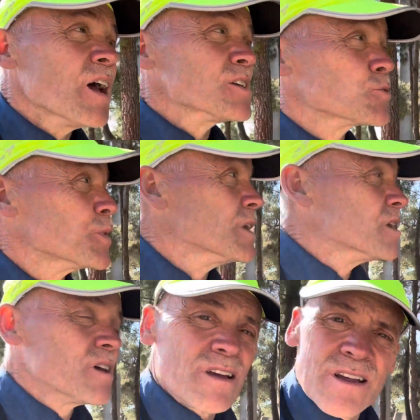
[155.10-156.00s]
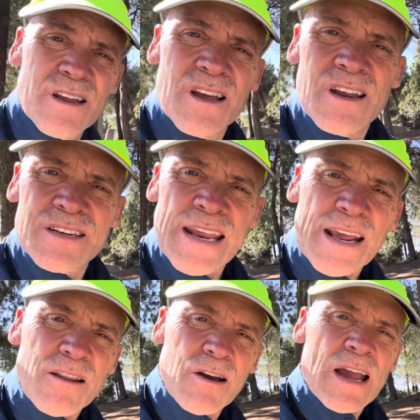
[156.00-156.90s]
as we
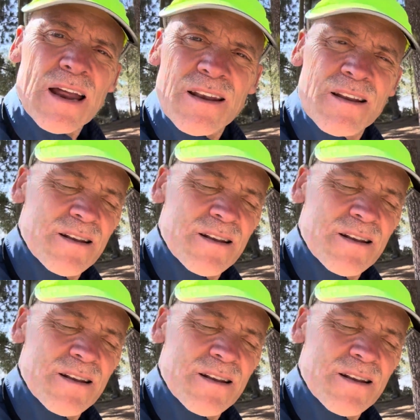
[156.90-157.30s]
take a look at